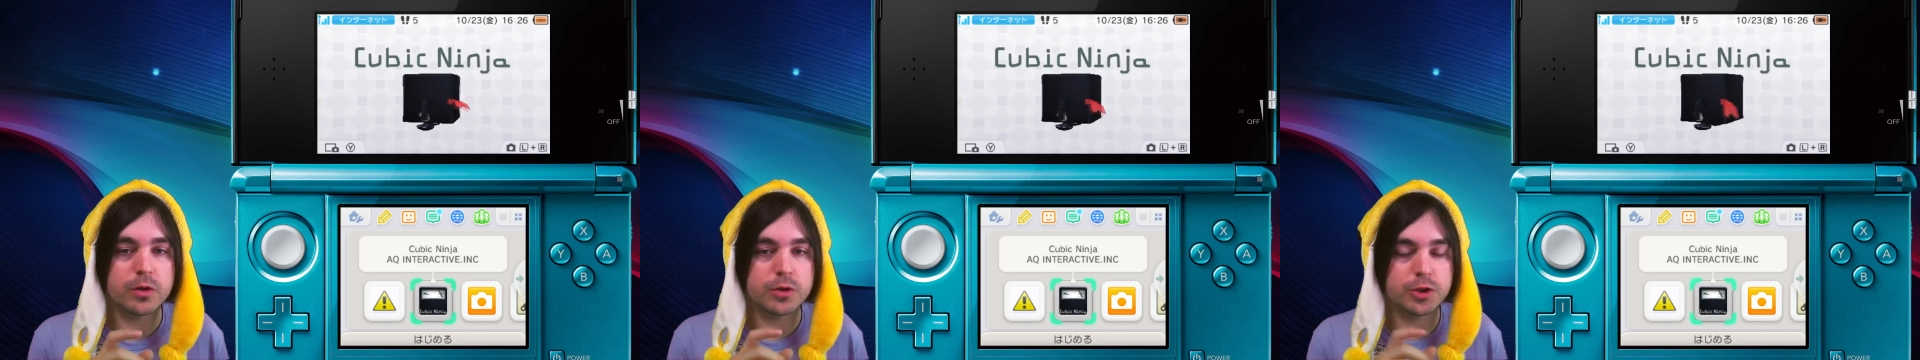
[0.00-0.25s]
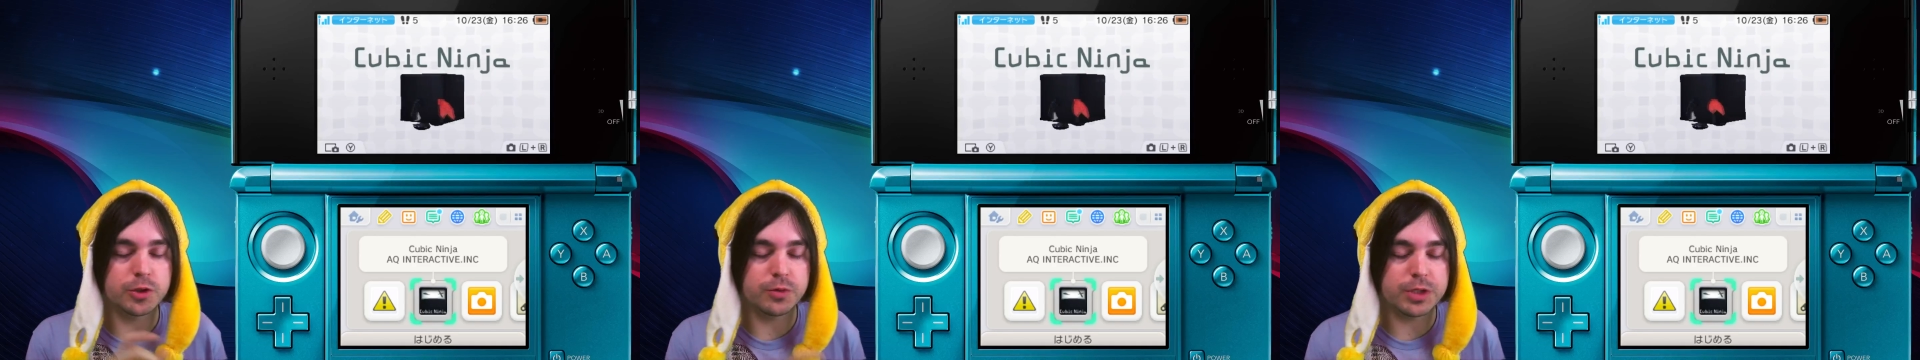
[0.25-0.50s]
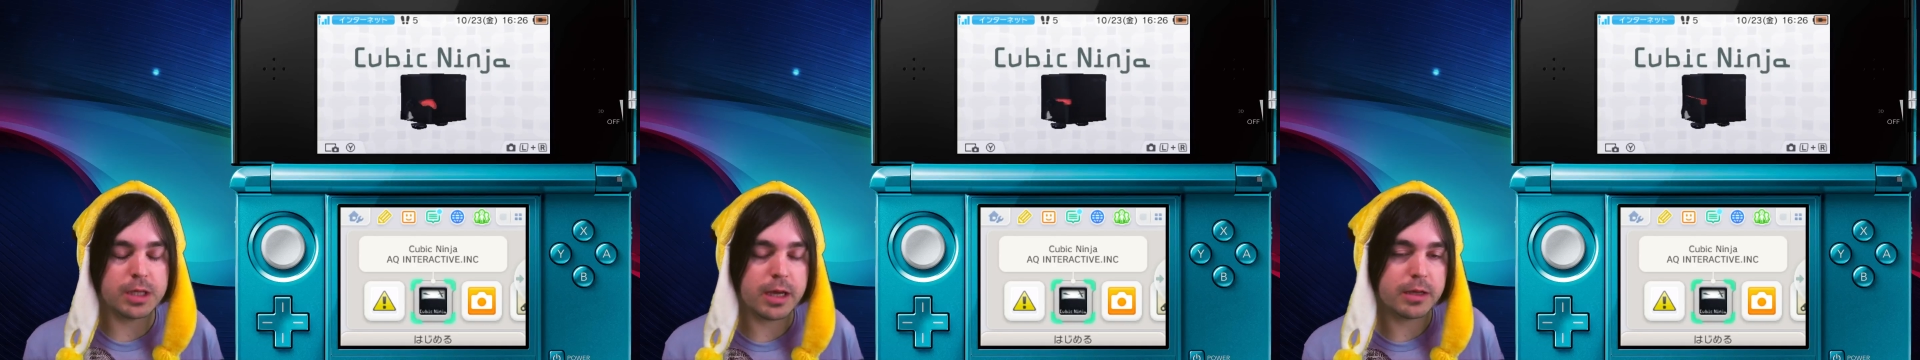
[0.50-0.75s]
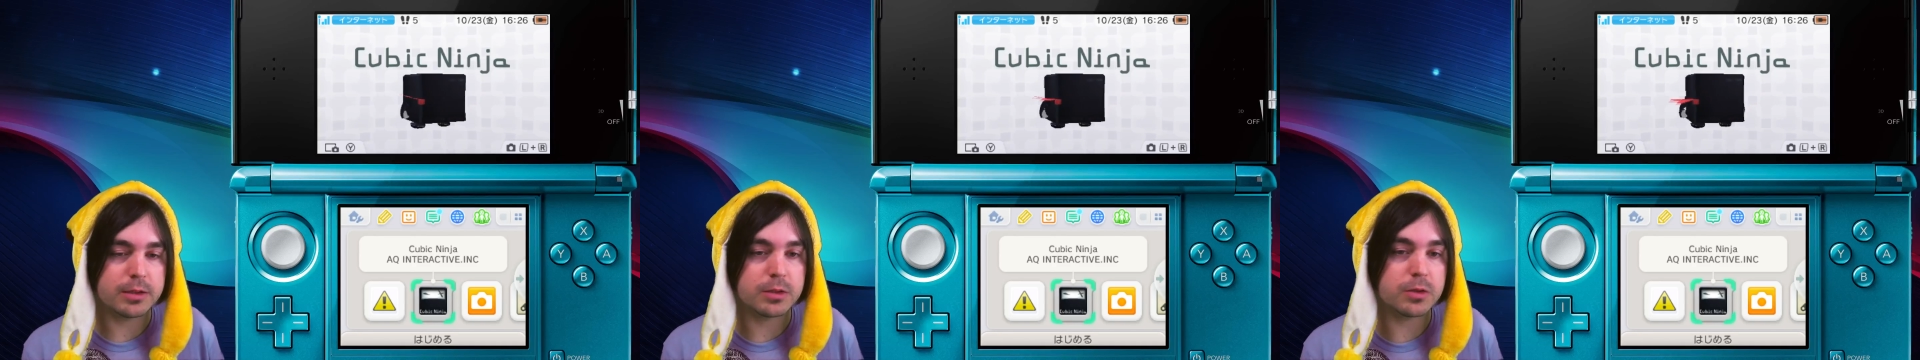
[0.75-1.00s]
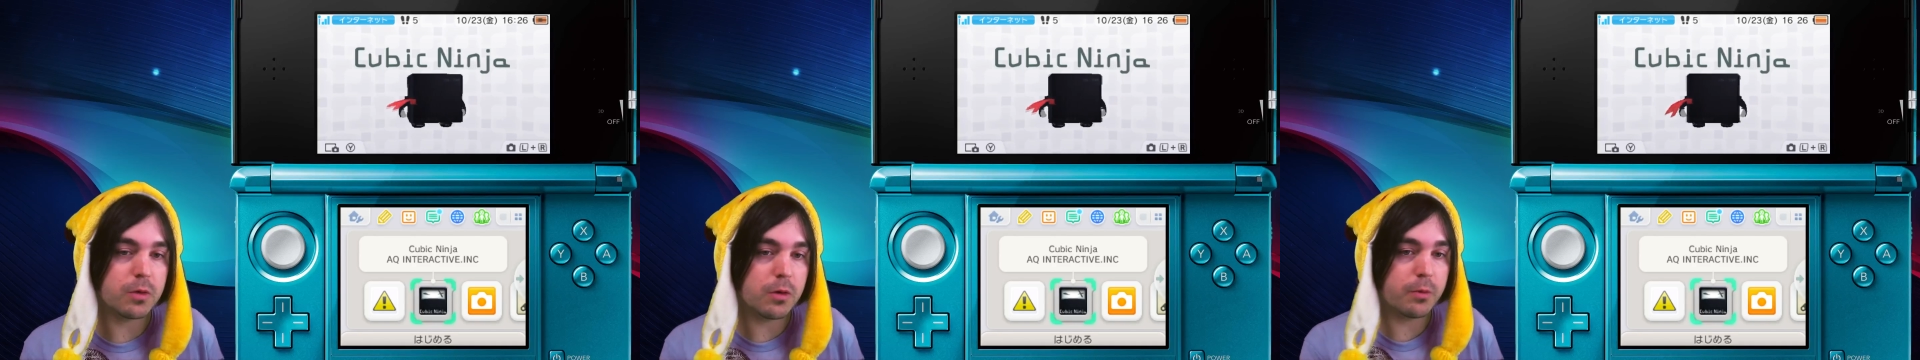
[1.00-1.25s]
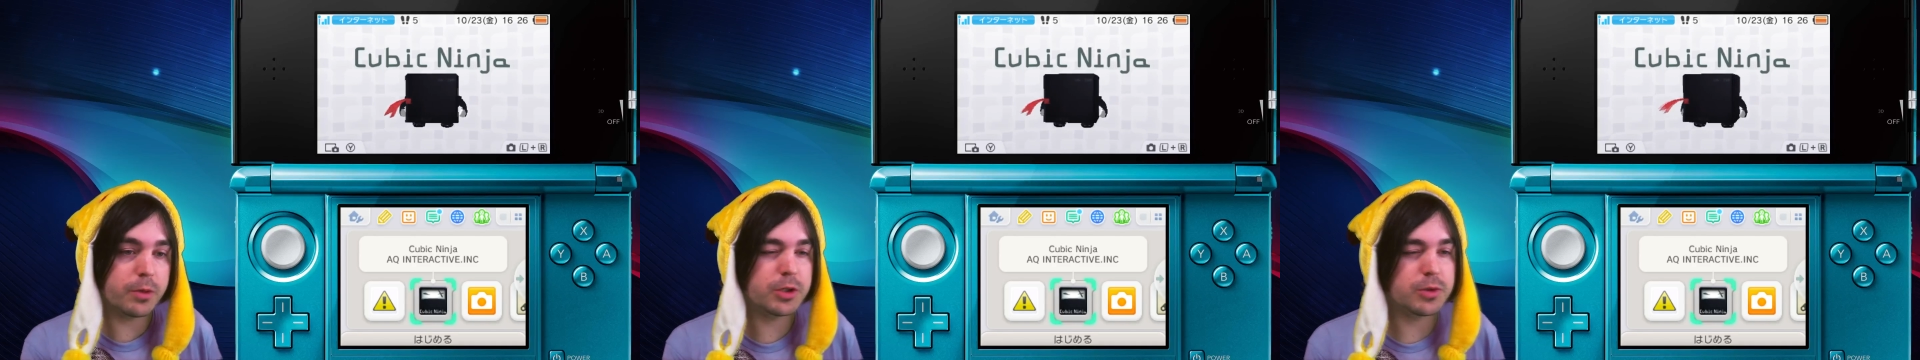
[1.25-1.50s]
2DS
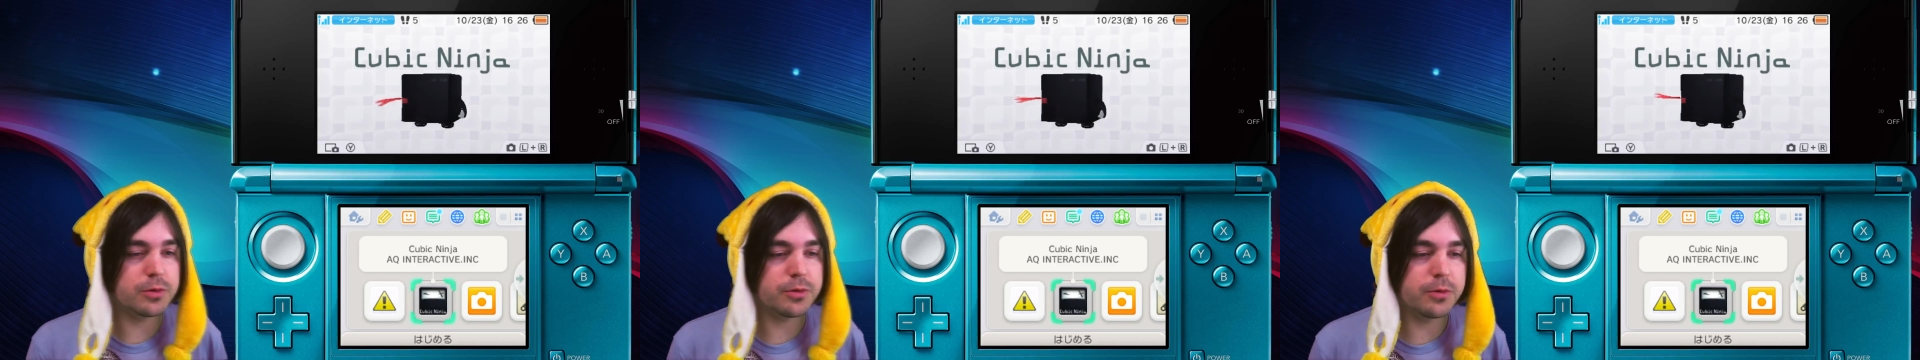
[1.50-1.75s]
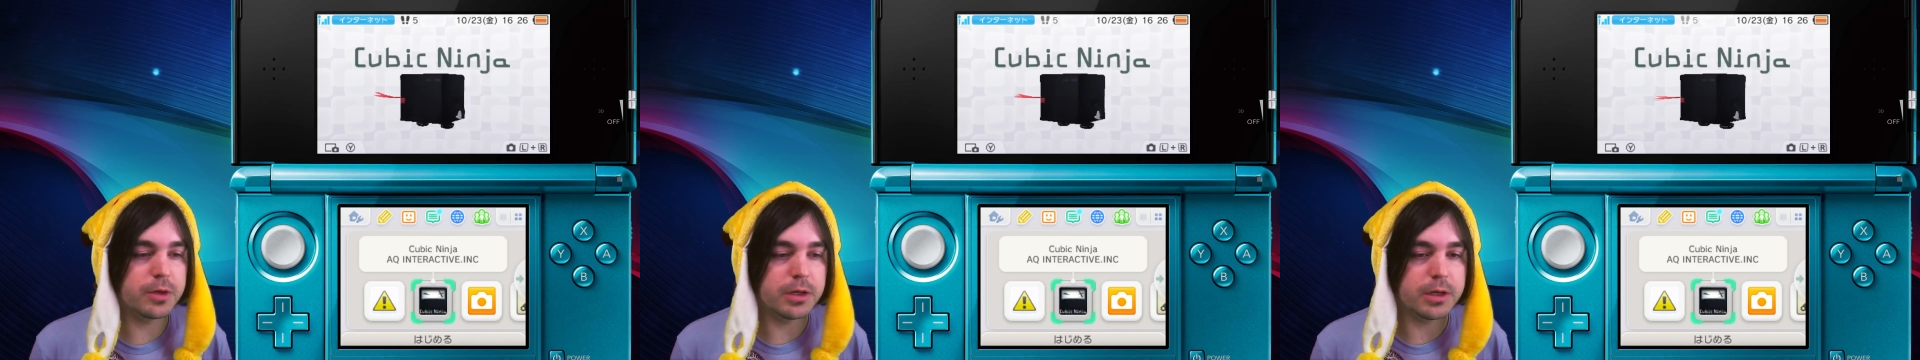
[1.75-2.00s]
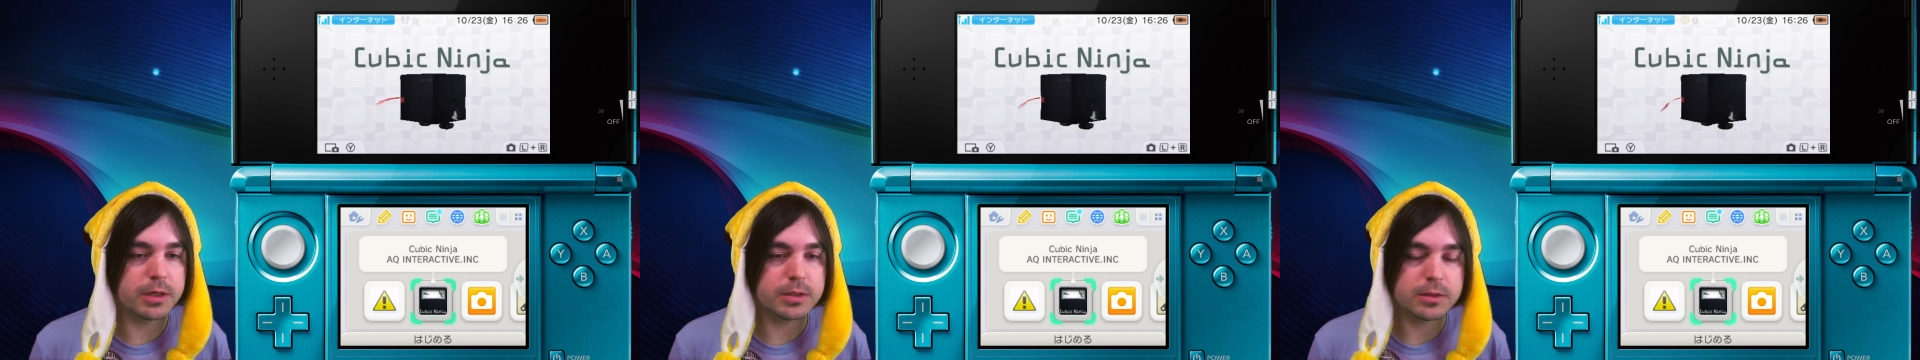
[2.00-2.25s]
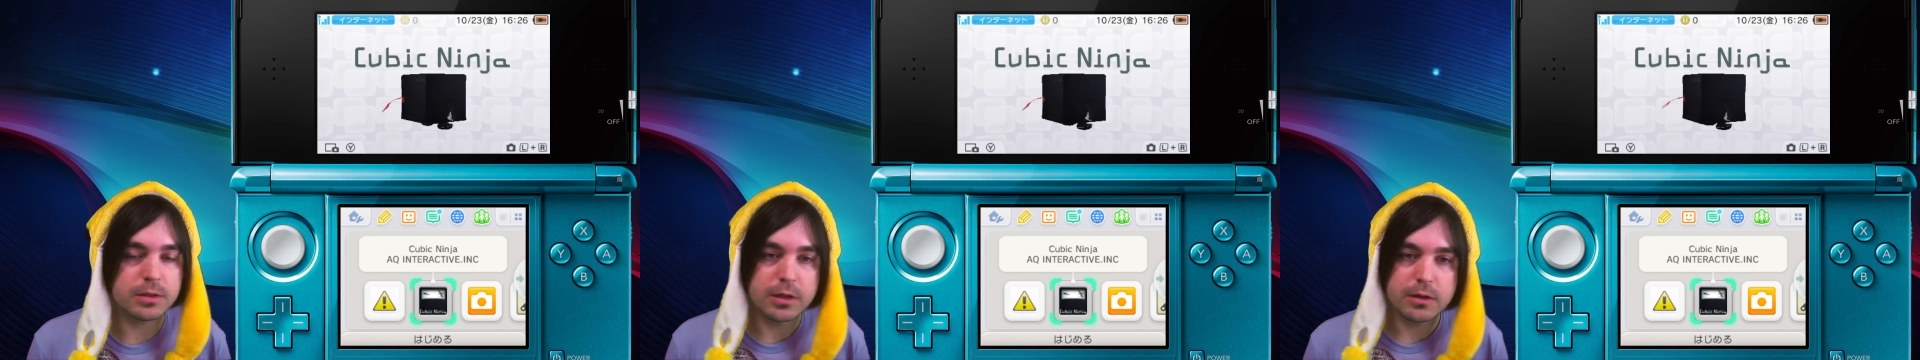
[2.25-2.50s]
or original 3DS.